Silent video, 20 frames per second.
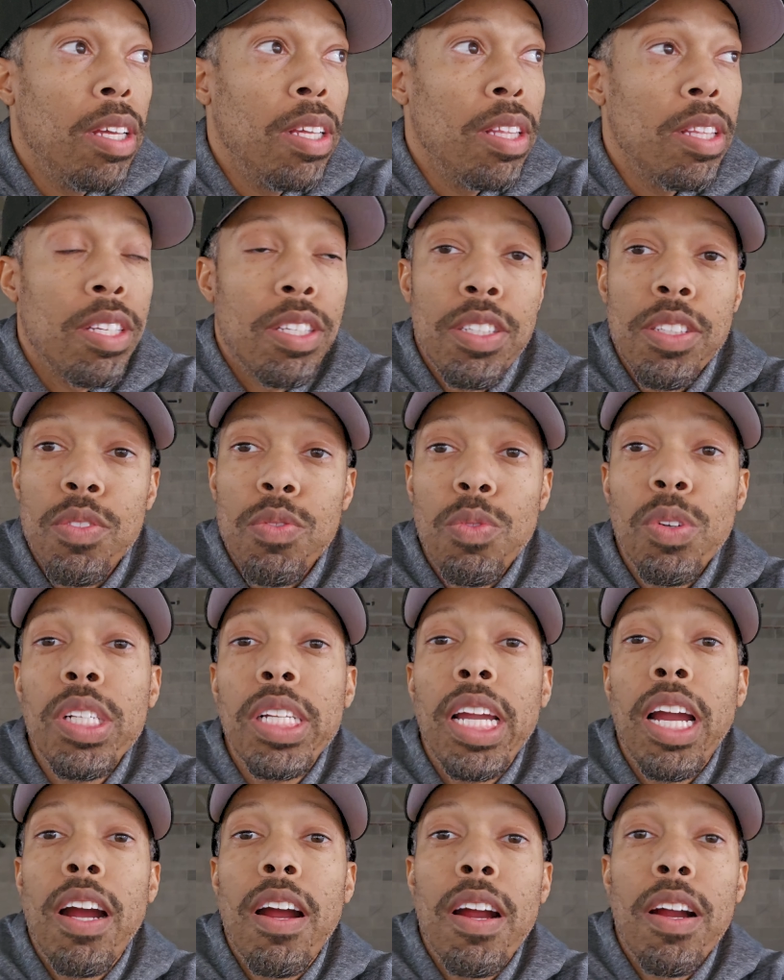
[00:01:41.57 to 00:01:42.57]
this is
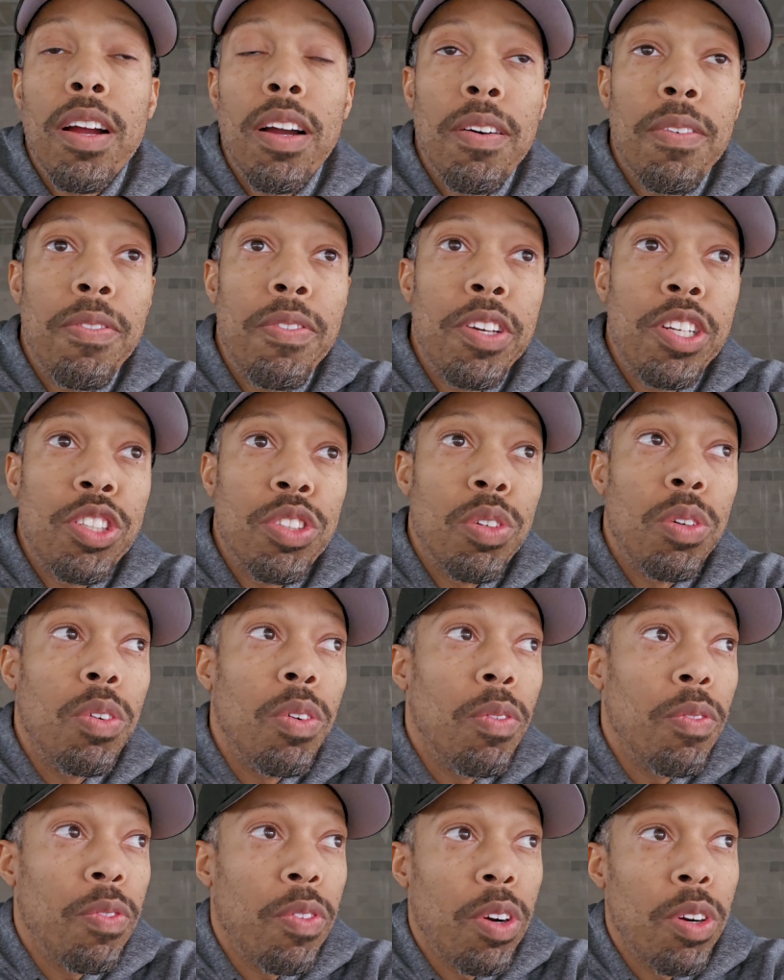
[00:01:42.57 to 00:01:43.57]
really our official
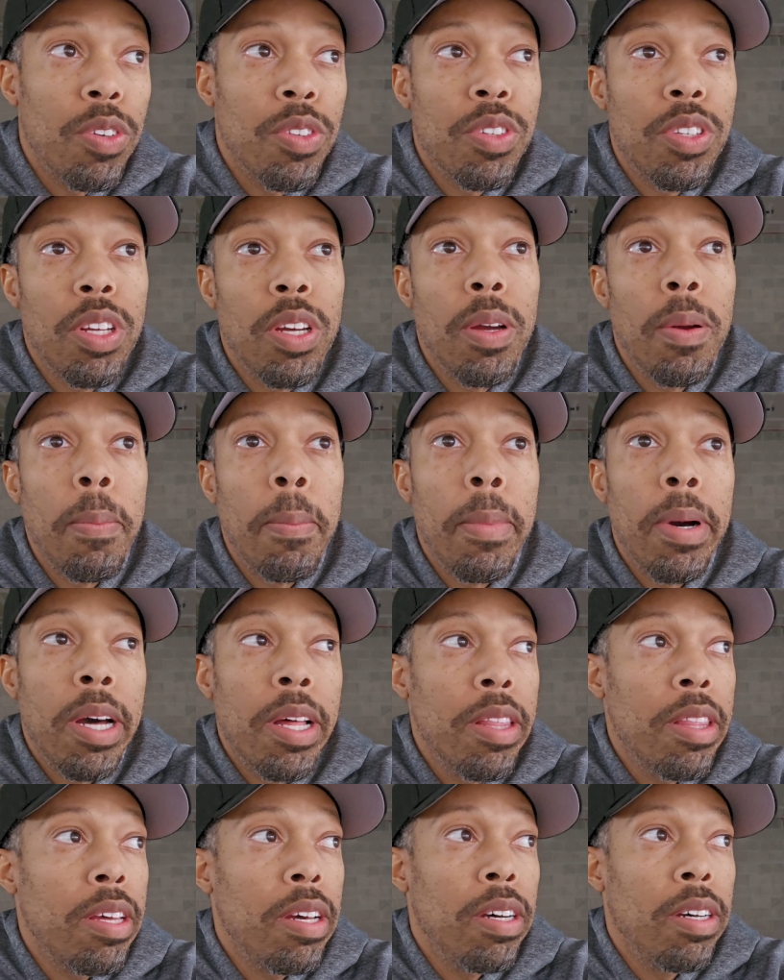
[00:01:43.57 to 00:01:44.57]
first
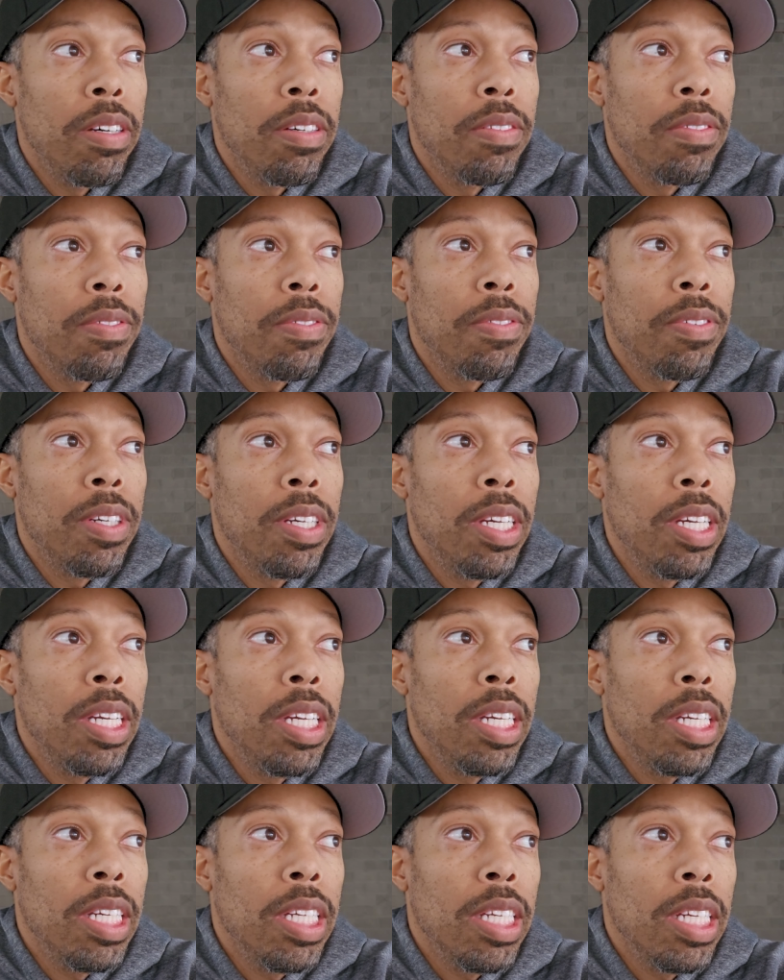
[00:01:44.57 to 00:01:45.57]
month of
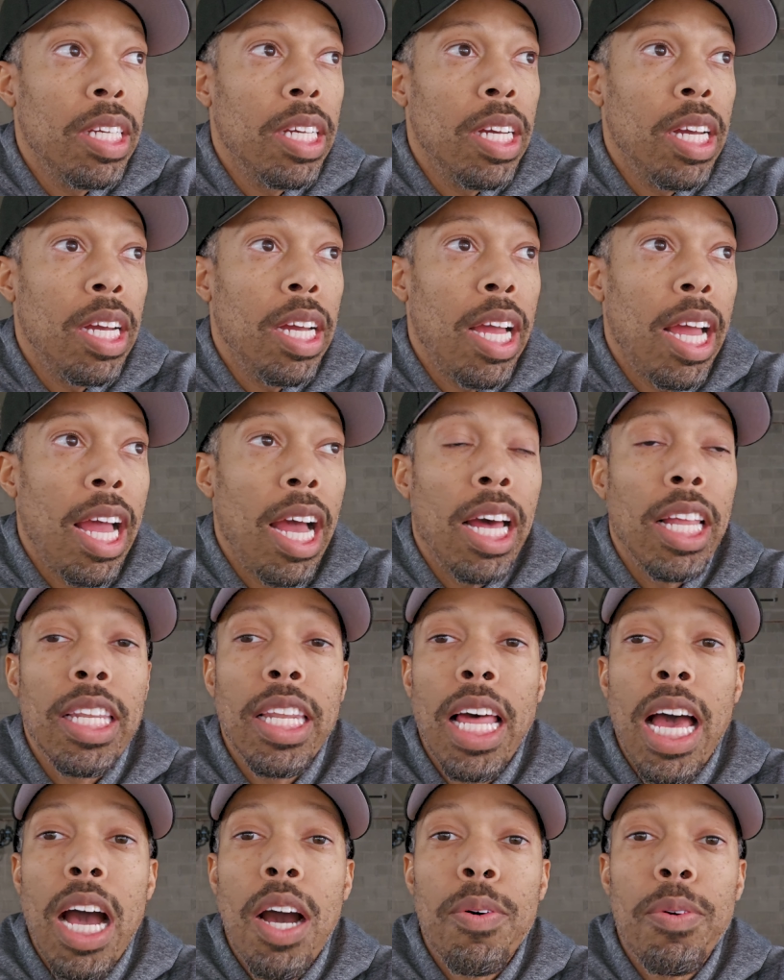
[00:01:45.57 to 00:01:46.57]

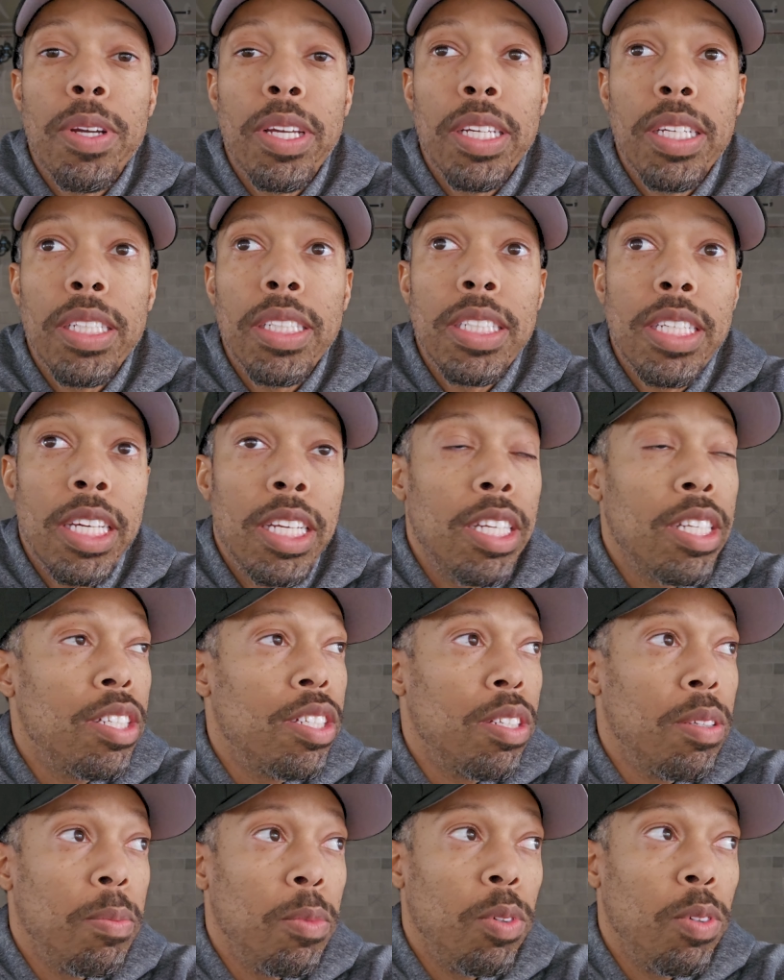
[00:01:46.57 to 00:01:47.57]
allowing tenants
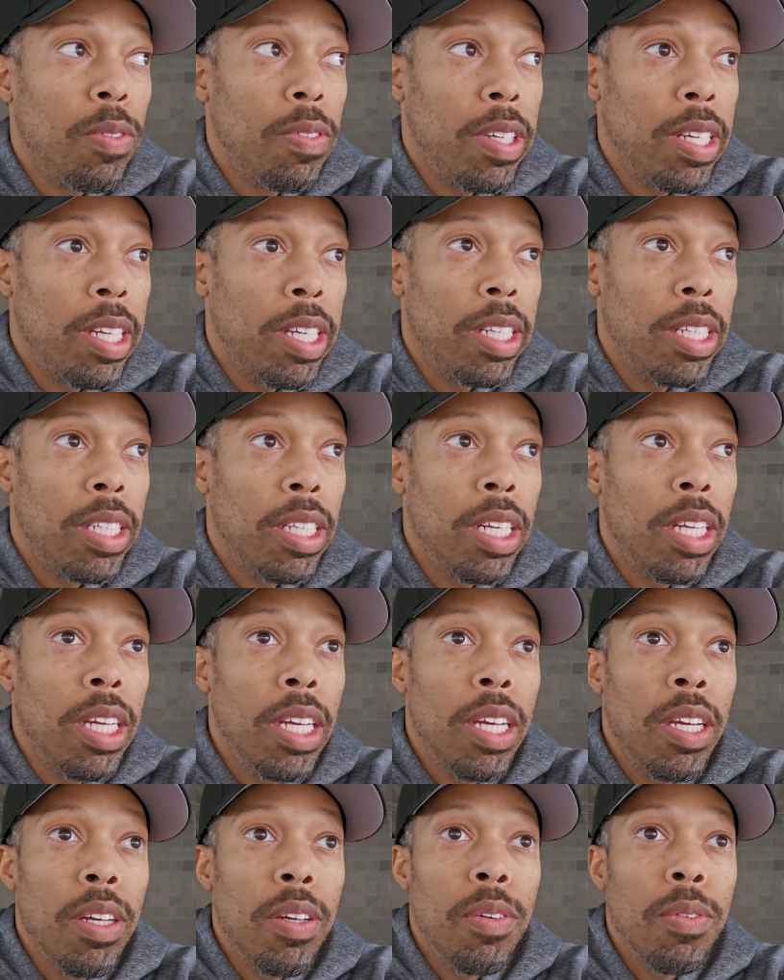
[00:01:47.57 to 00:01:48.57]
to move in.
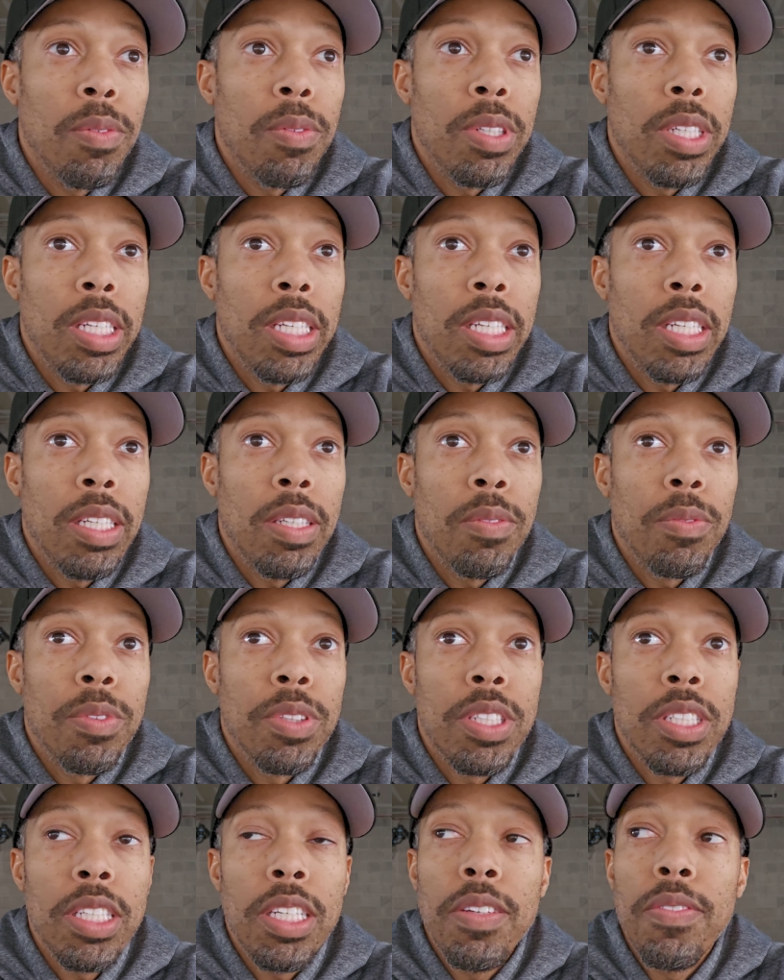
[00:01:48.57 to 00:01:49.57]
We
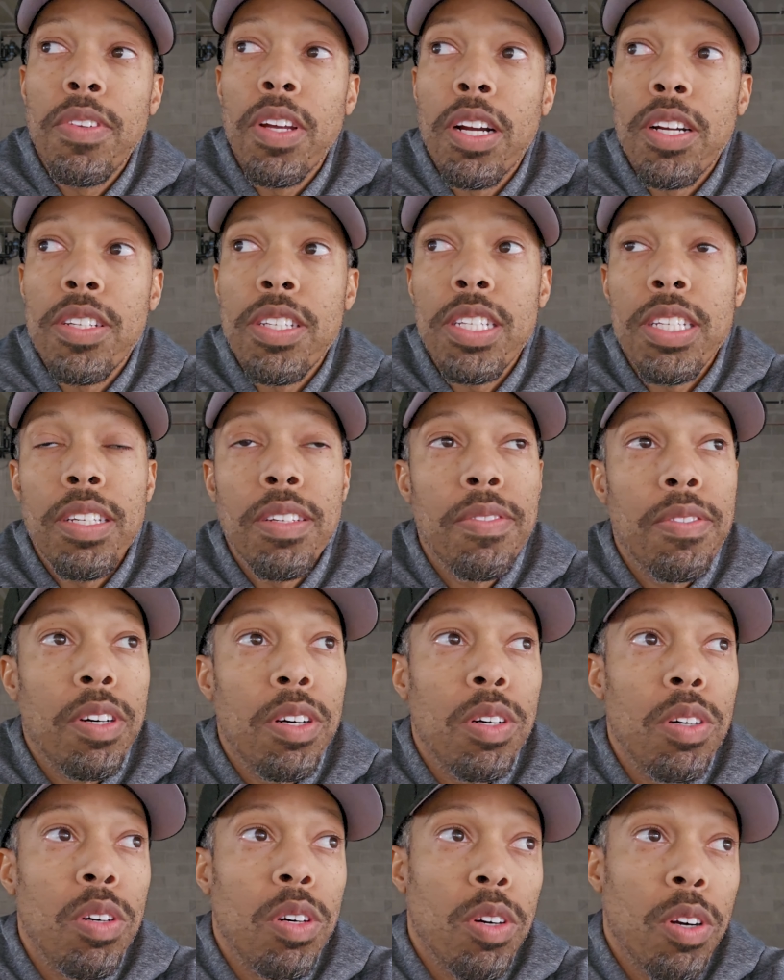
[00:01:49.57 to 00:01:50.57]
received our C of
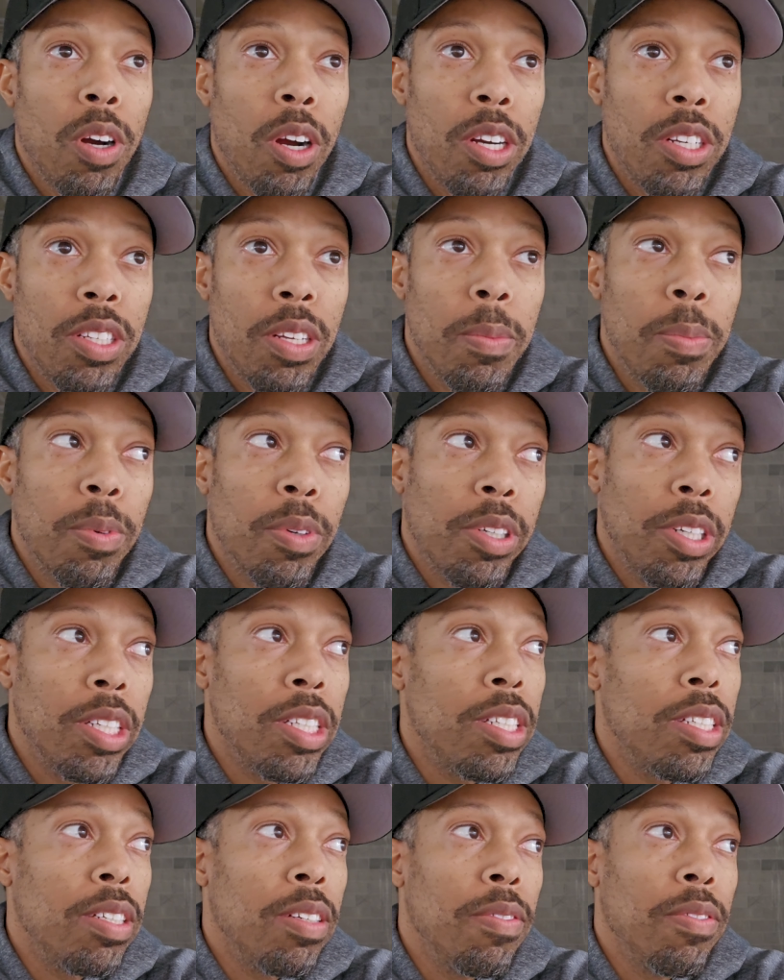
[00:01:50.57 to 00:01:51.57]
O, or our temporary
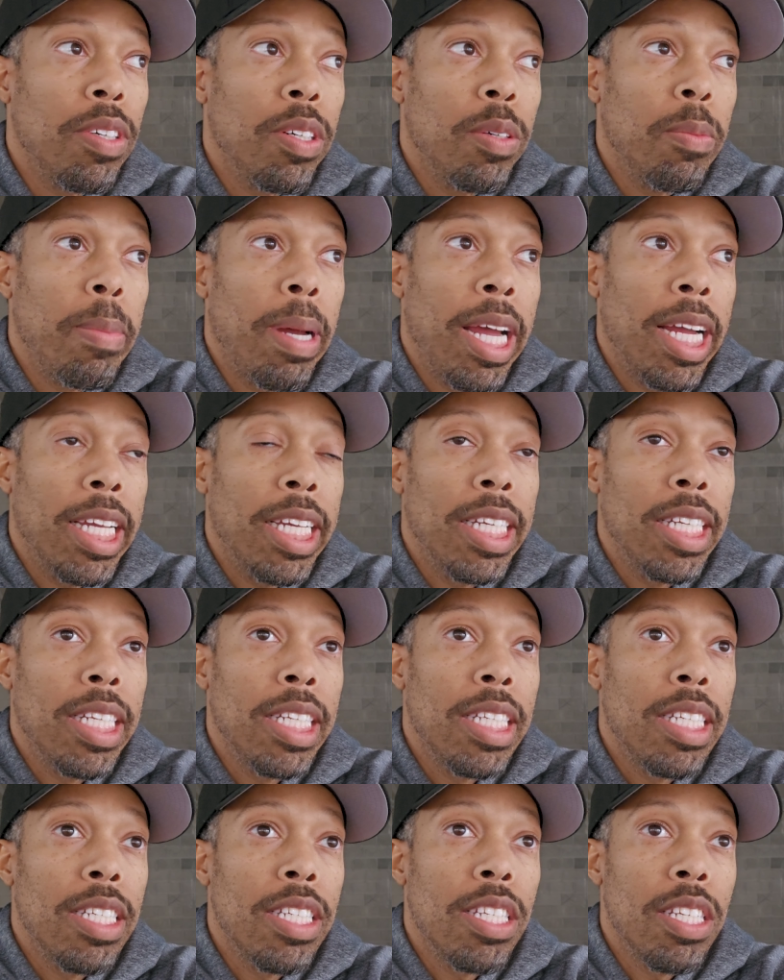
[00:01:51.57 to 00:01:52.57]
C of O, back
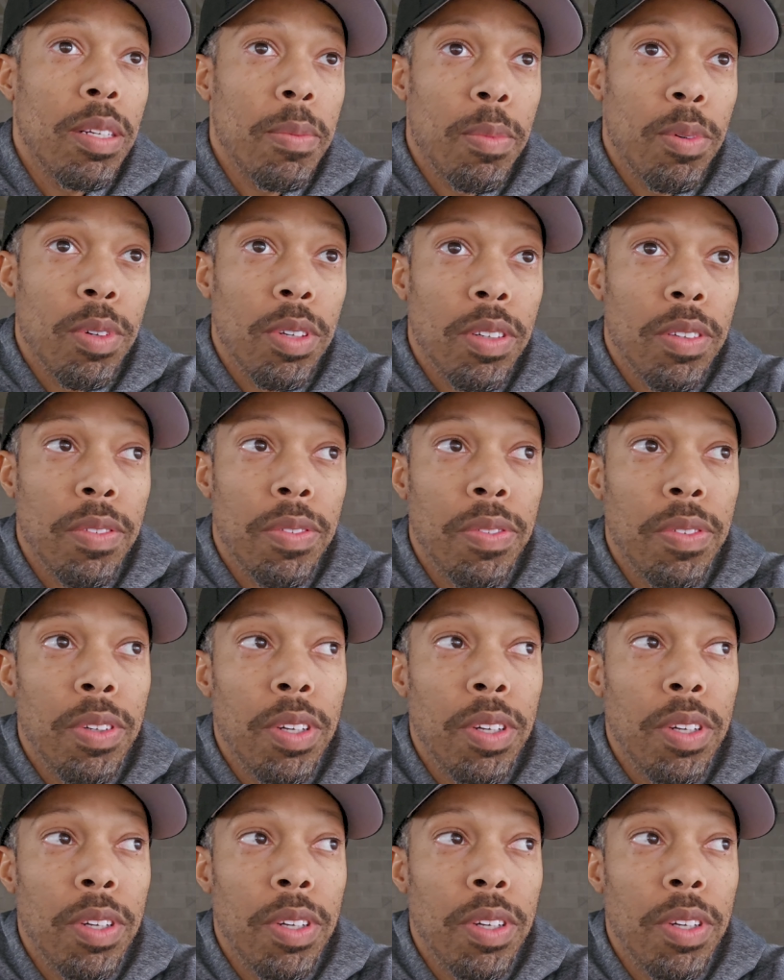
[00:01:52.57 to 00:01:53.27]
in December of